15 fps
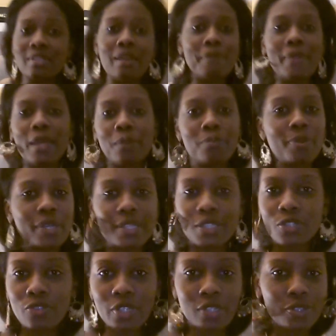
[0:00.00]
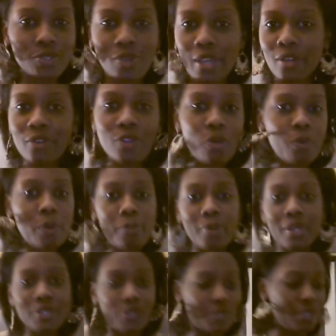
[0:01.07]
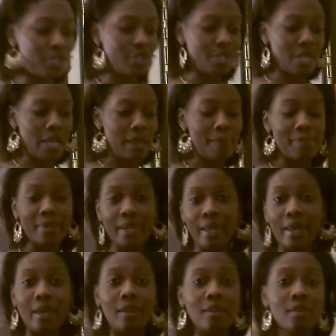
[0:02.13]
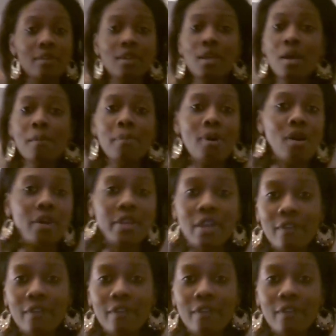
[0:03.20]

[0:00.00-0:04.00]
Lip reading: I'm not a brandy drinker, so I don't know what brands are good or not. But hey, Paul